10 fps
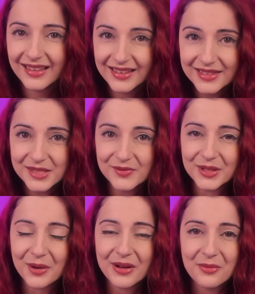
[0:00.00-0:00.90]
In this
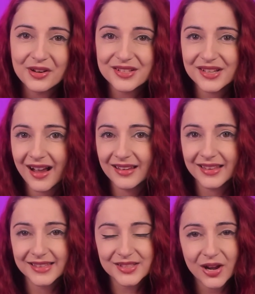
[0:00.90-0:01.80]
video, I wanted to
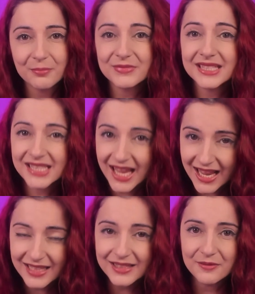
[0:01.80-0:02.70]
highlight the top
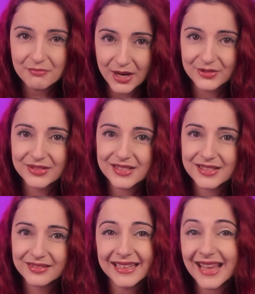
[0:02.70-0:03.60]
10
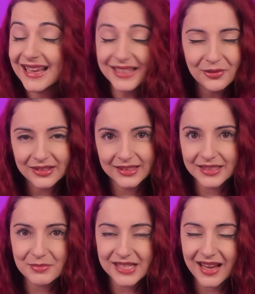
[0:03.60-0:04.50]
mounts that anyone
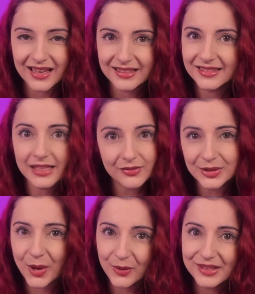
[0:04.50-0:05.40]
can obtain,
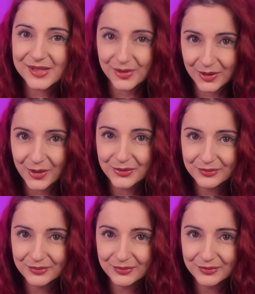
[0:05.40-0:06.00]
even going solo.